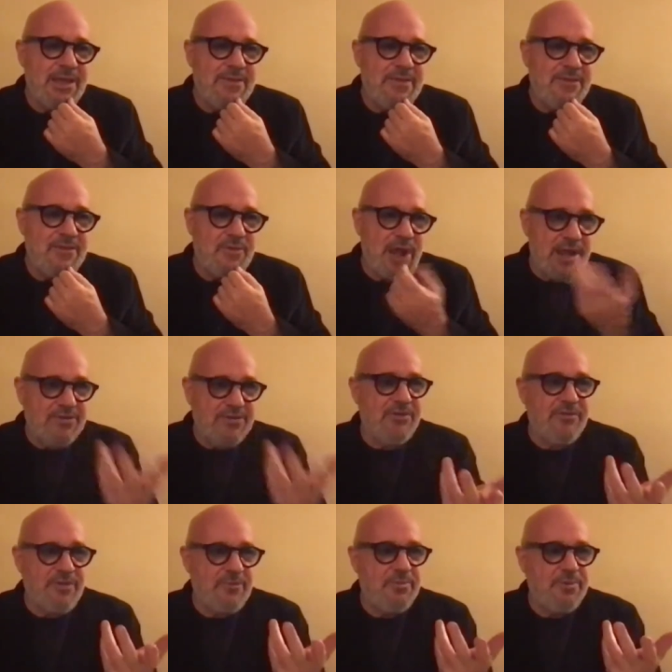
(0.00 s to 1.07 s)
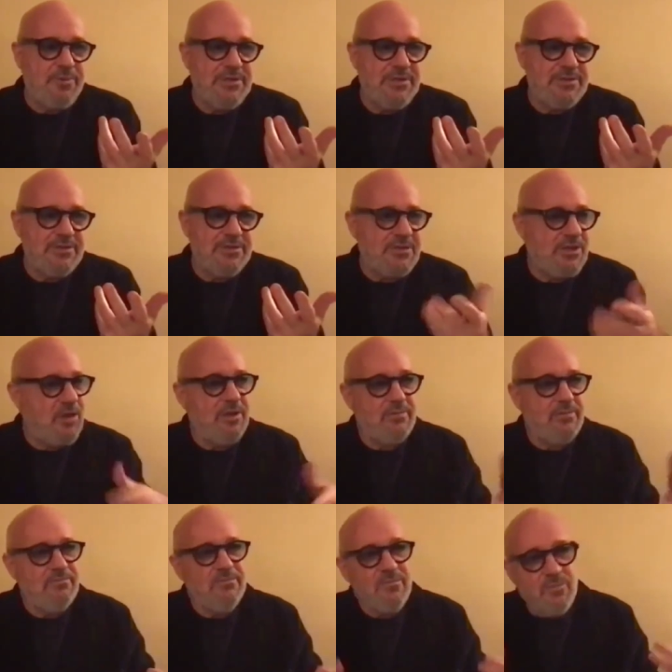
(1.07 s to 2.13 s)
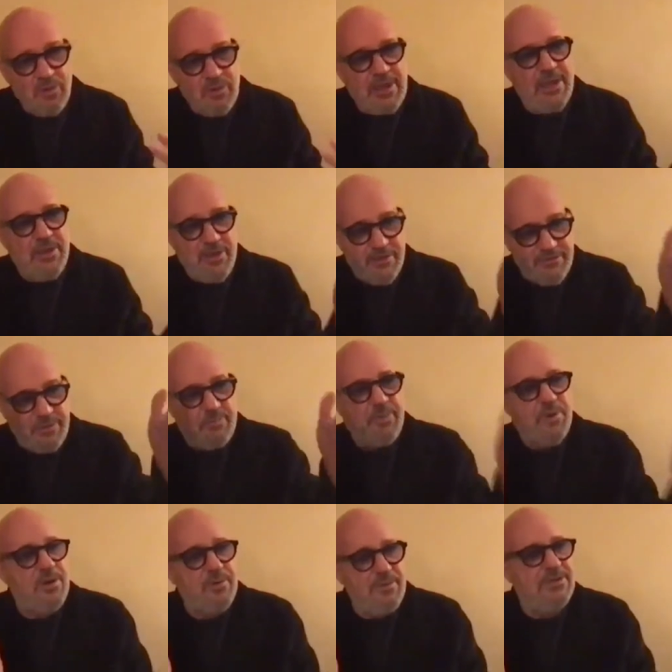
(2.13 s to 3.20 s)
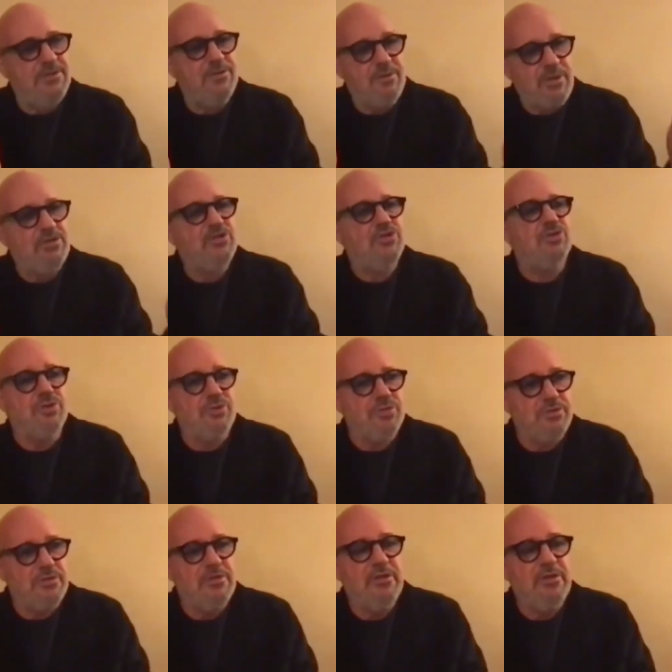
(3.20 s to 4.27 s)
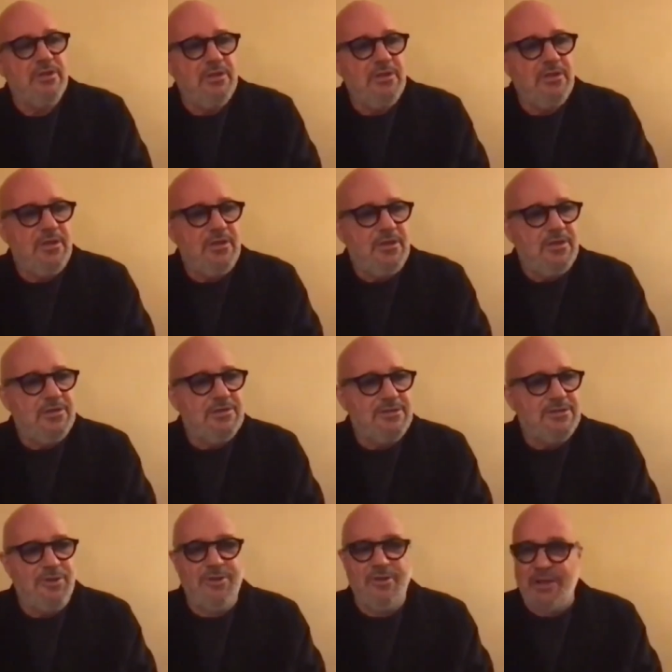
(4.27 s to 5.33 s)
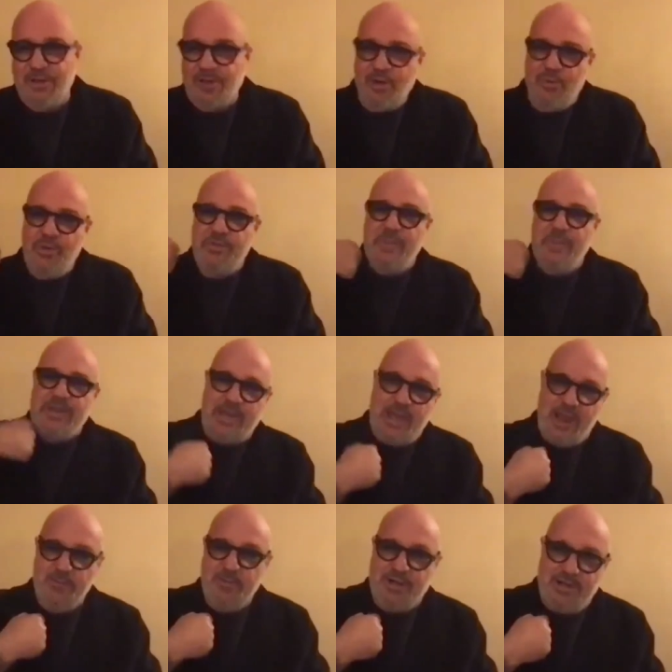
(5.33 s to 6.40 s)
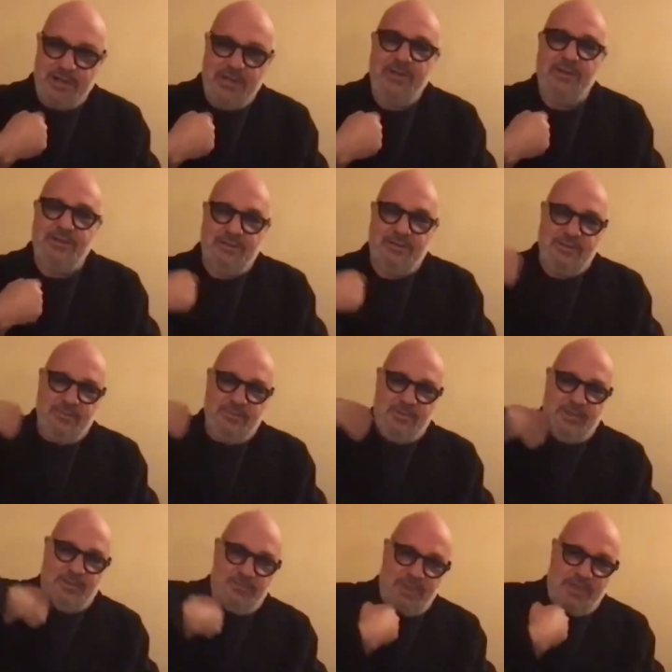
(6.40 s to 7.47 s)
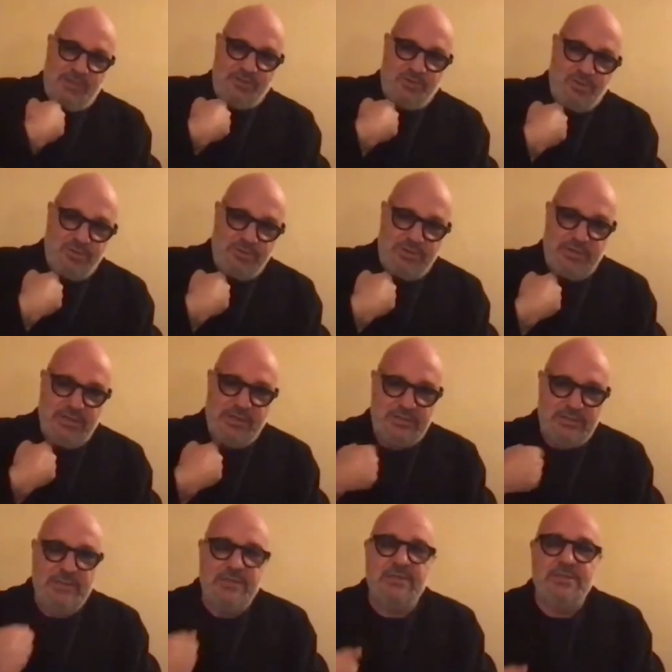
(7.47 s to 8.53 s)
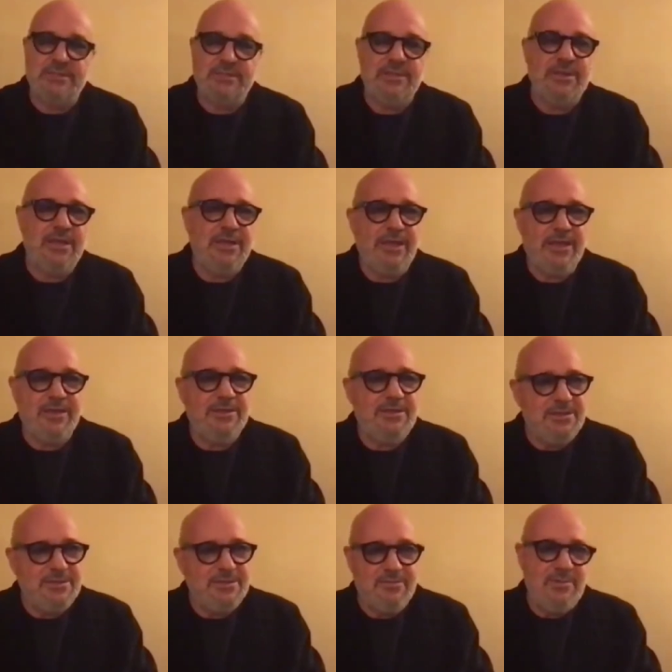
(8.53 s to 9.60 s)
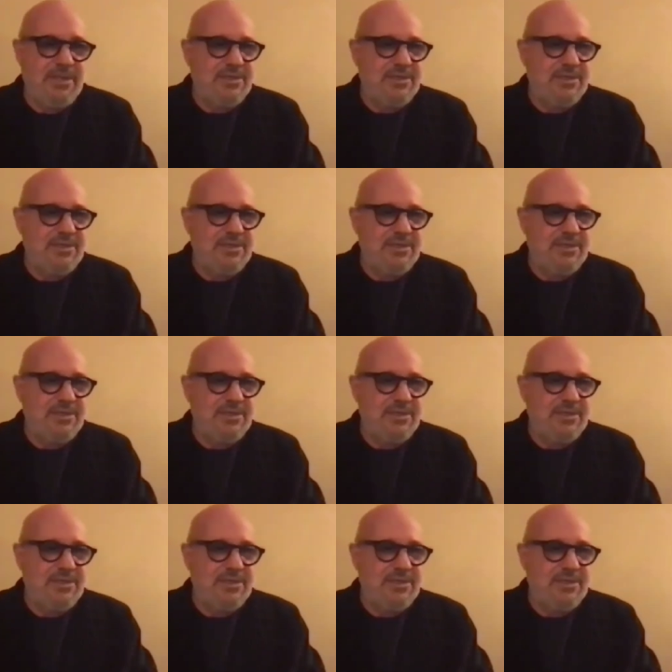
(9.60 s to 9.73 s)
director of the prison said, okay, you have the permit, you can shoot. So I go with my camera in my shoulder like this, and I